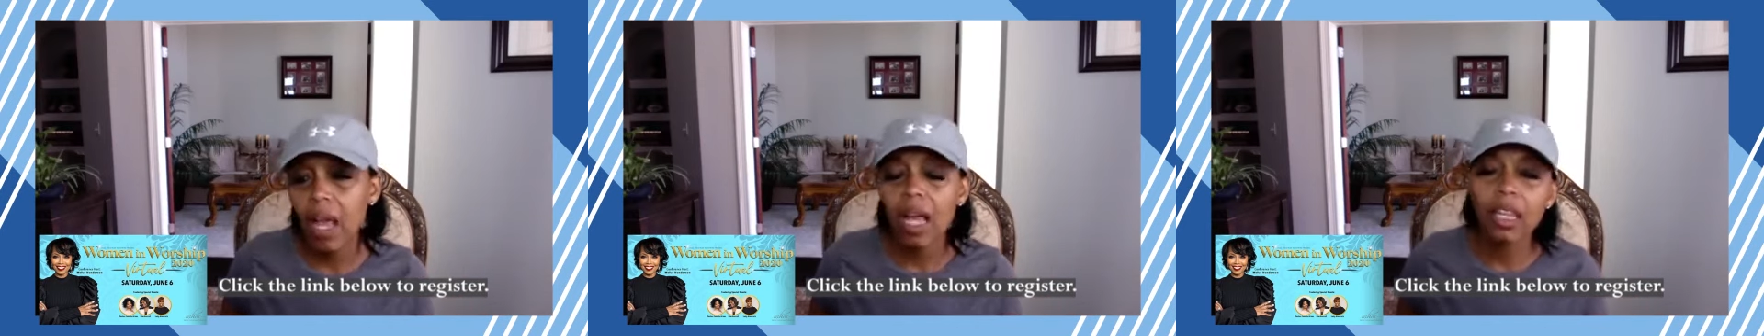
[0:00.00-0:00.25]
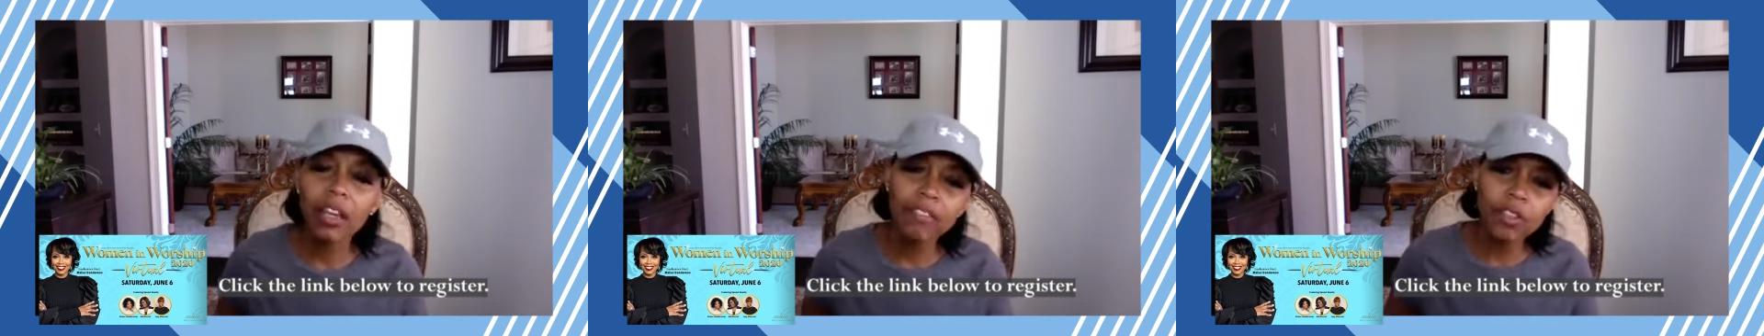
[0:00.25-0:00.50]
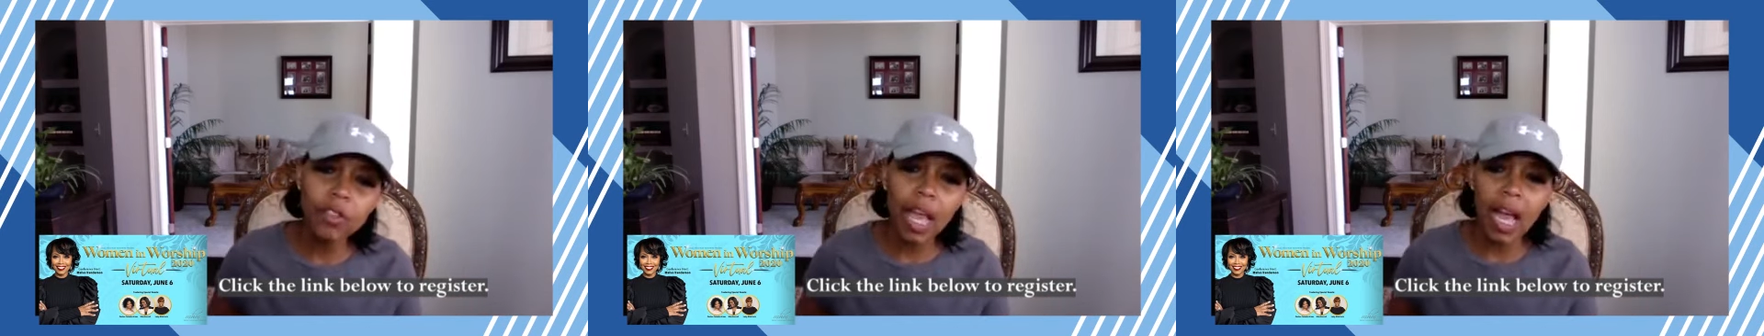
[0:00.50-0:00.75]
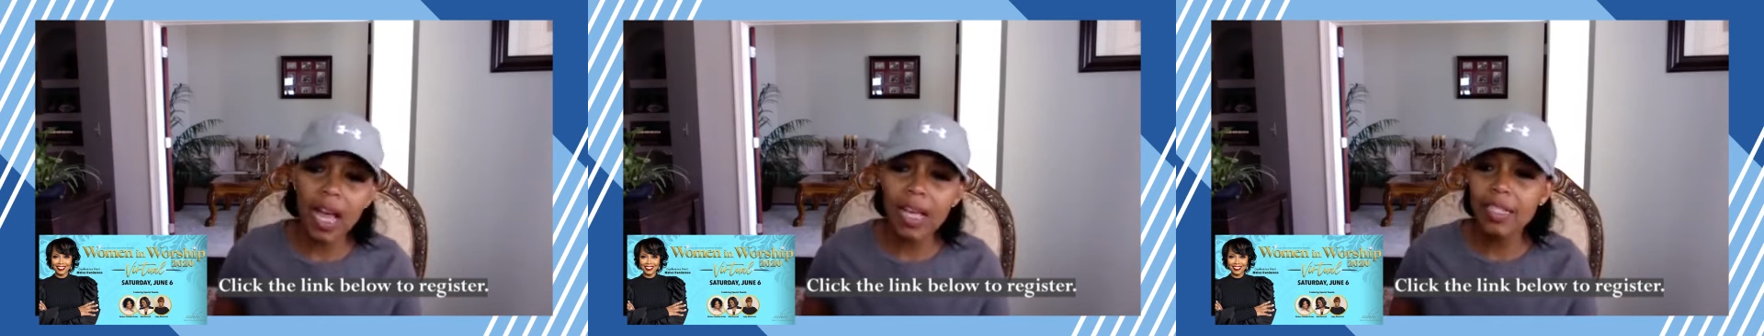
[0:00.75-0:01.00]
I love you
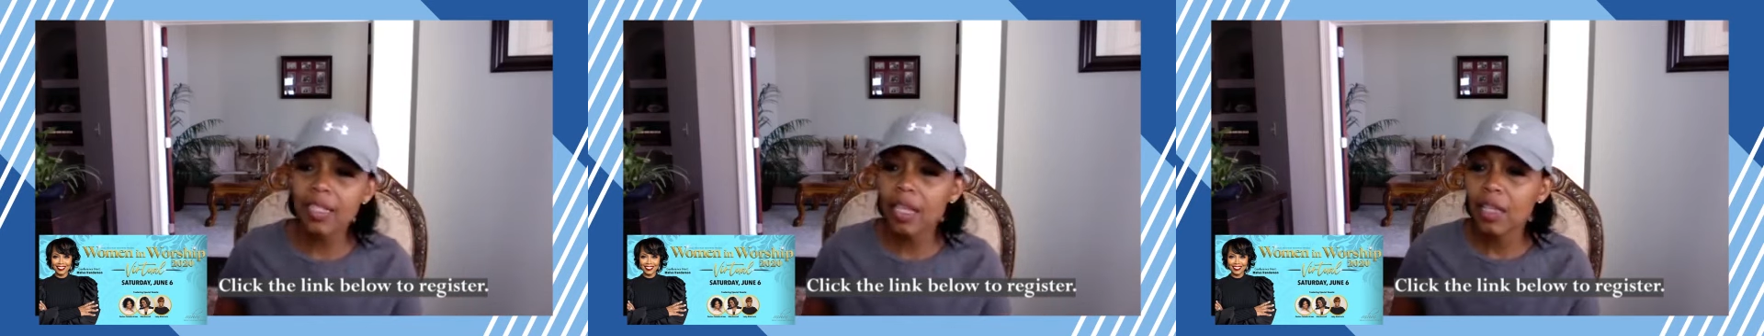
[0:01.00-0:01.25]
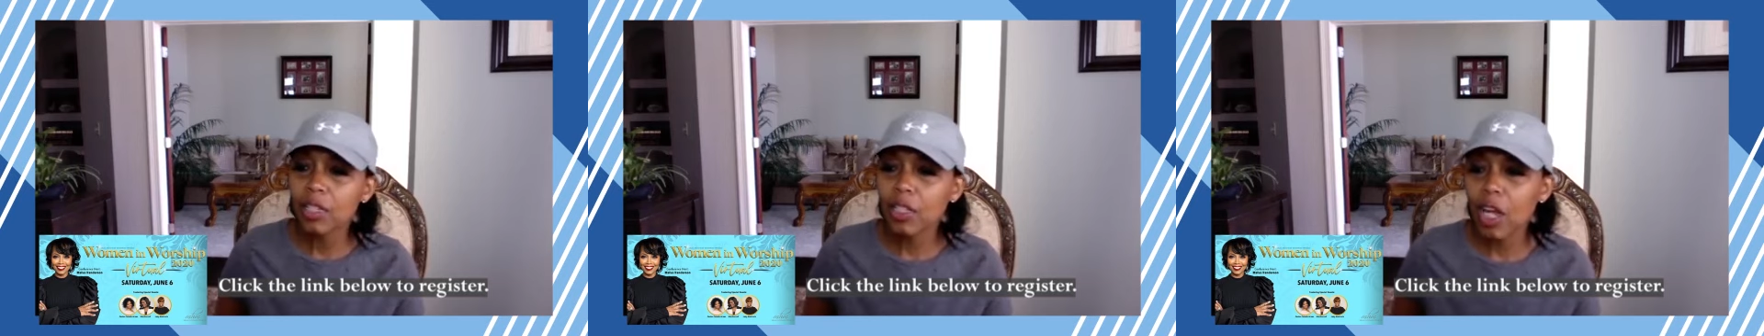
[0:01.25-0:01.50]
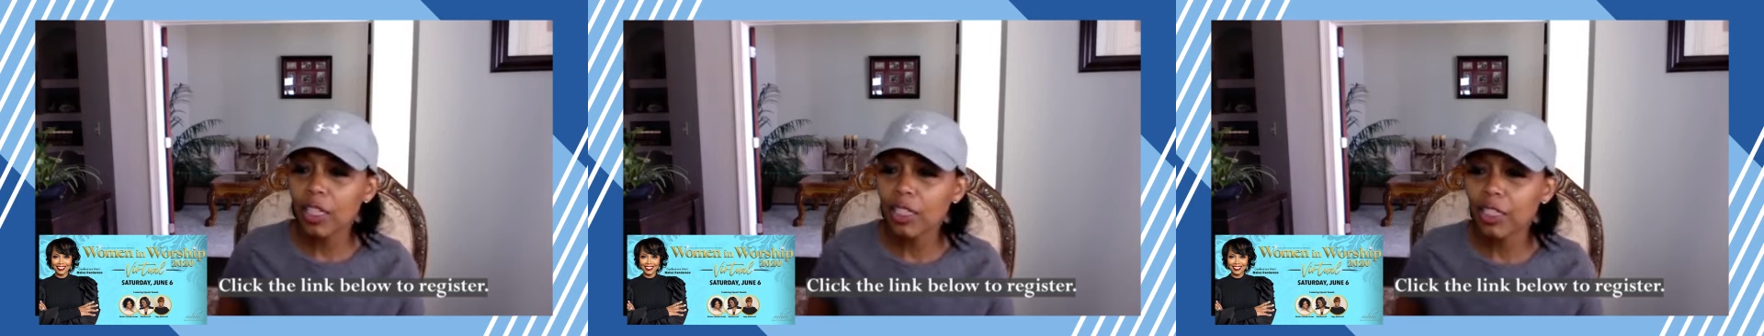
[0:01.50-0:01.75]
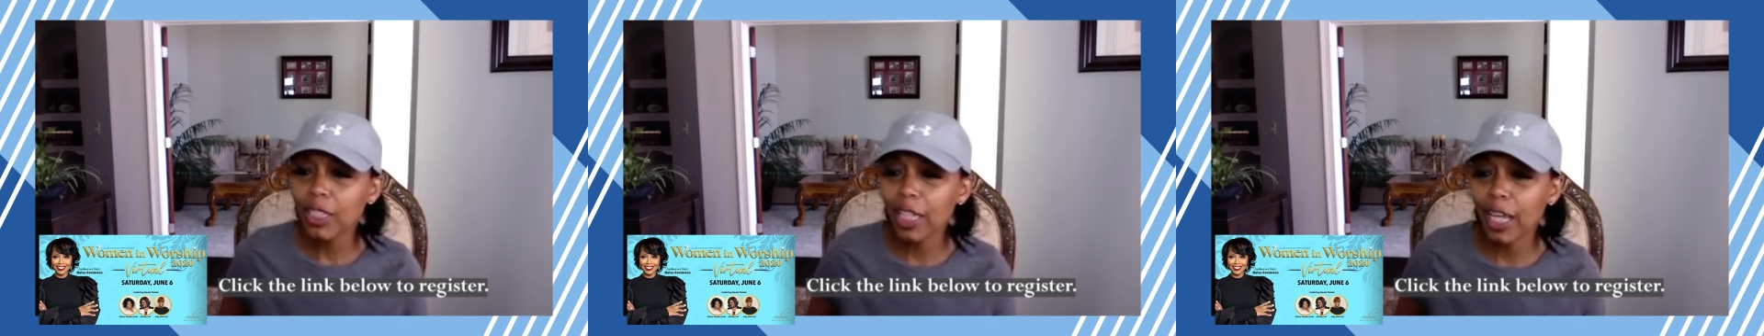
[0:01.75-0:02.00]
guys. Talk
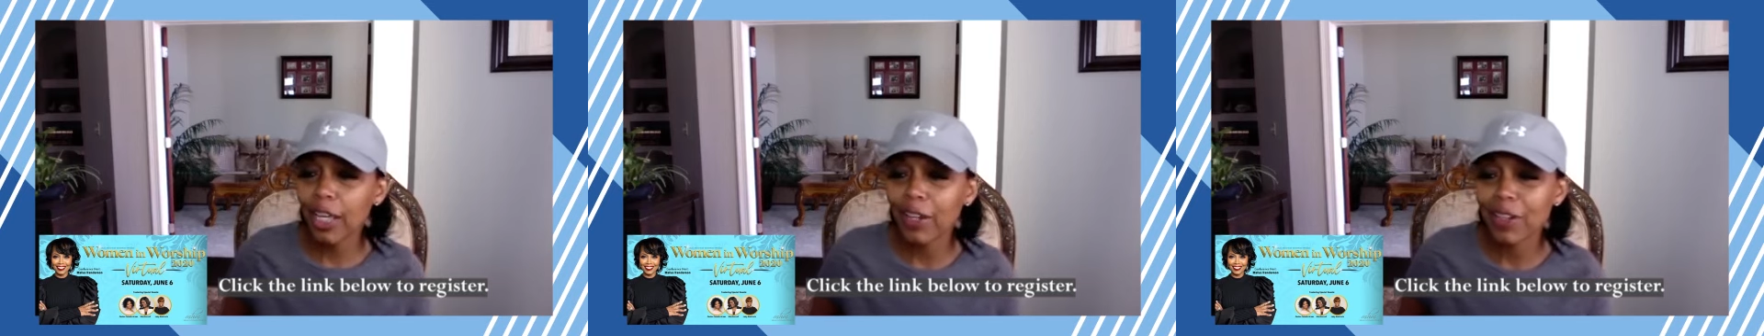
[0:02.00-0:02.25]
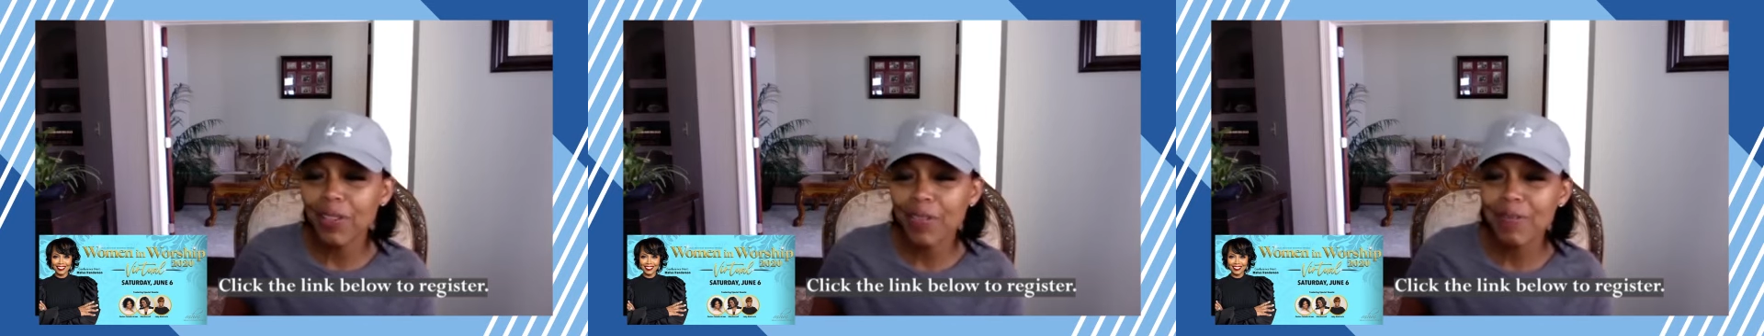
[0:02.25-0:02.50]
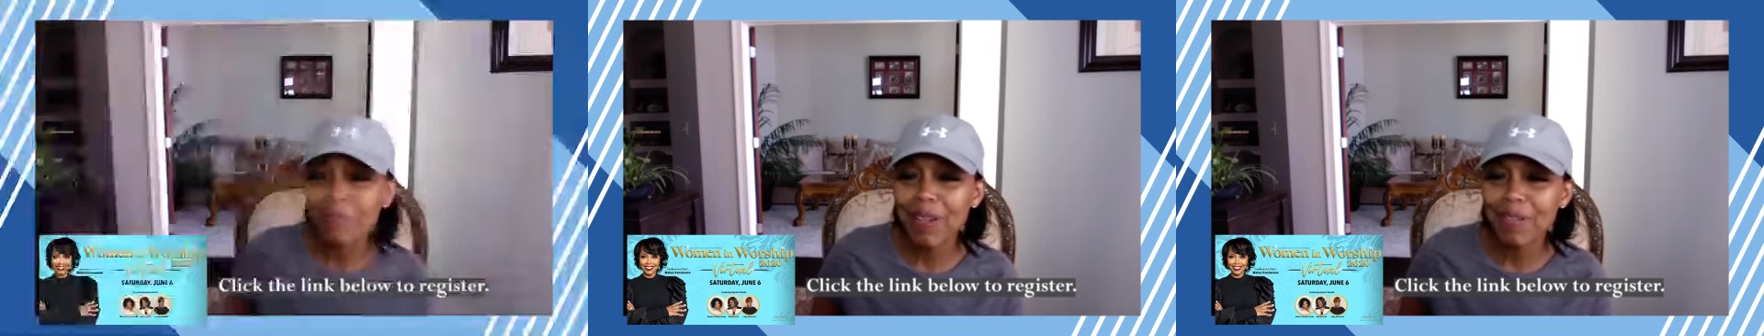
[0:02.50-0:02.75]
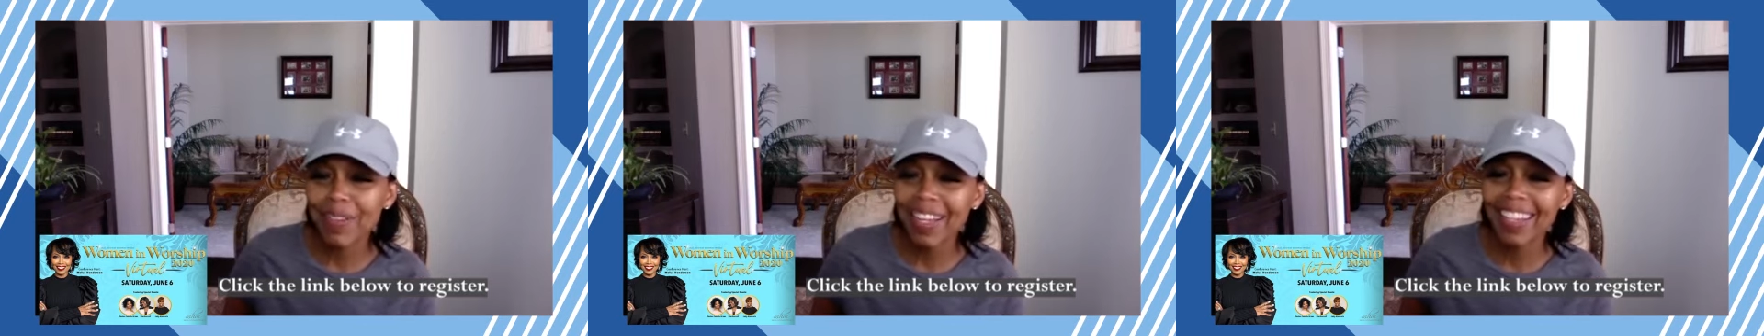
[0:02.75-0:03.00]
to you later.
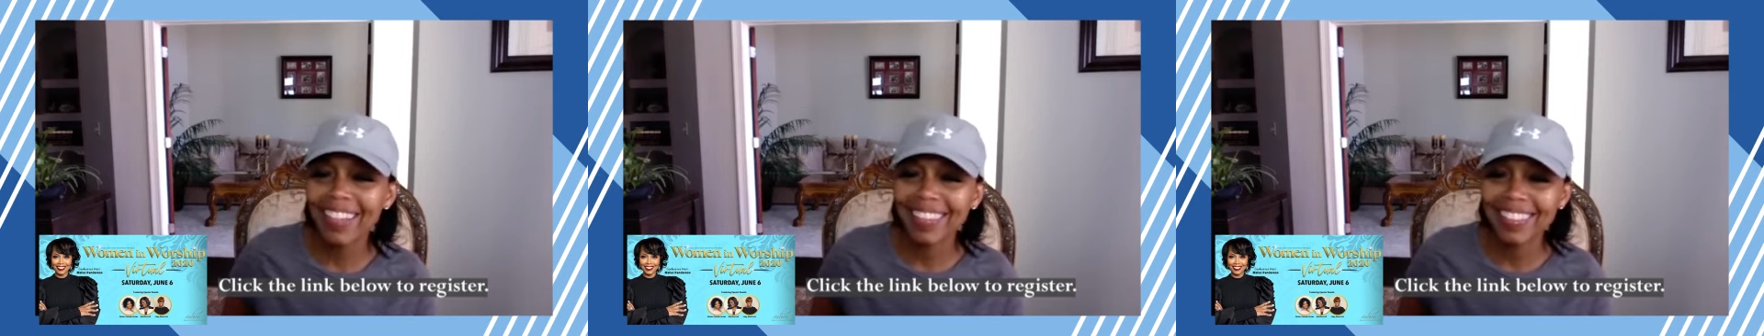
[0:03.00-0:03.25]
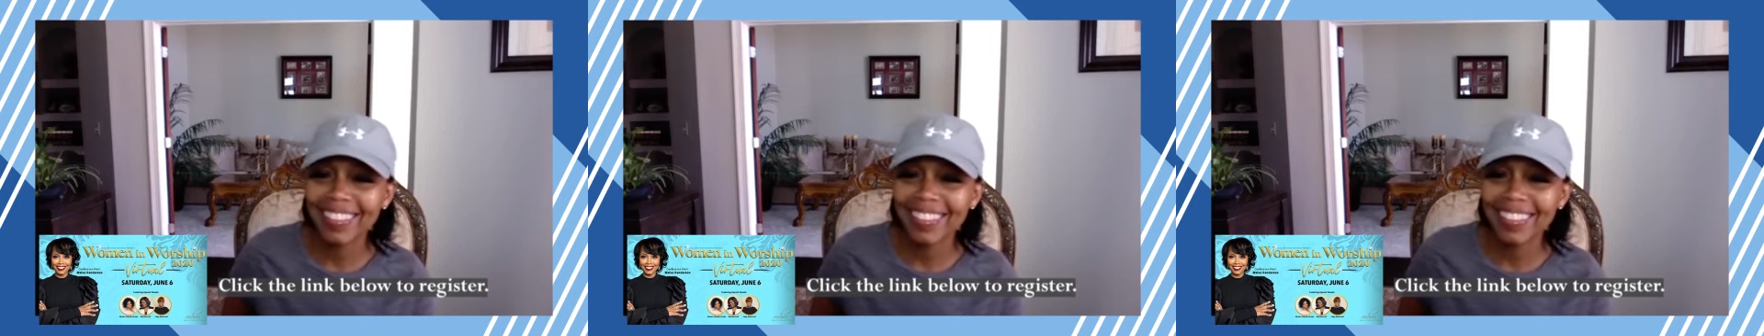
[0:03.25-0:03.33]
Bye bye.